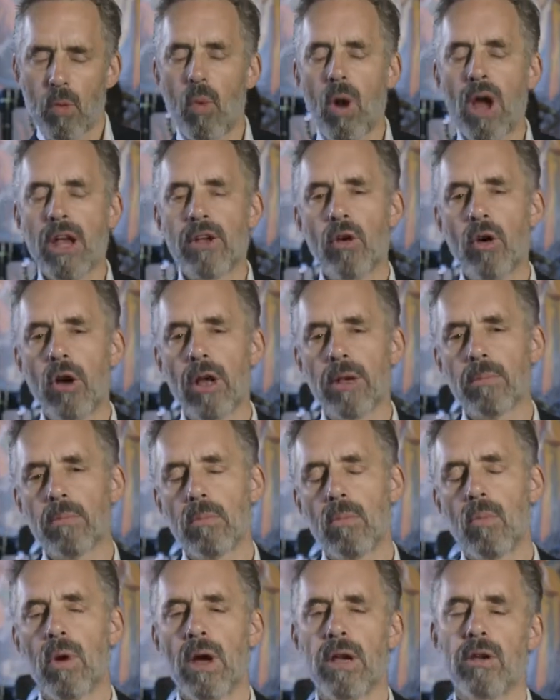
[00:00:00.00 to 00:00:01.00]
Why not?
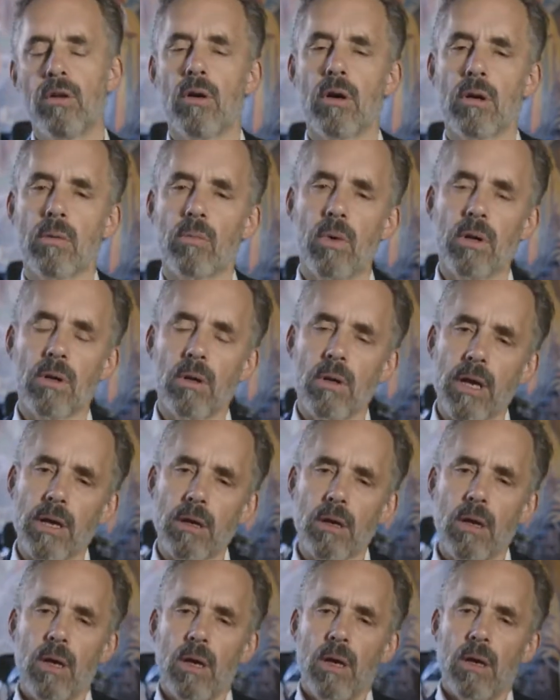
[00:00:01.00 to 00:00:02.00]
Why not? What,
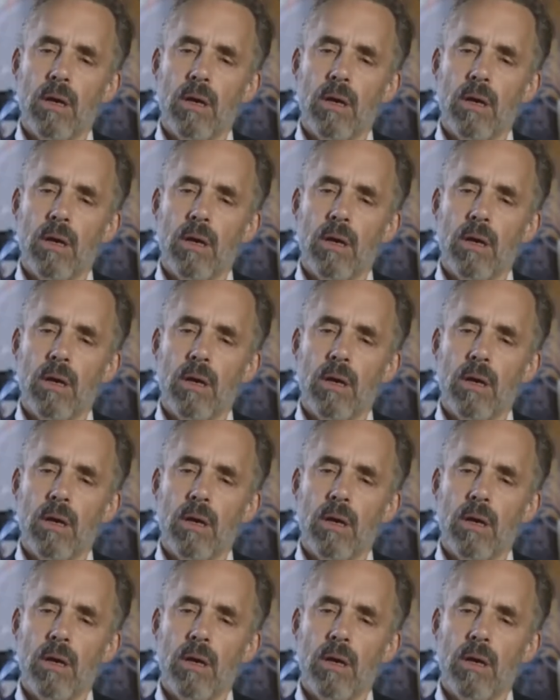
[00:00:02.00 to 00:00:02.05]
like,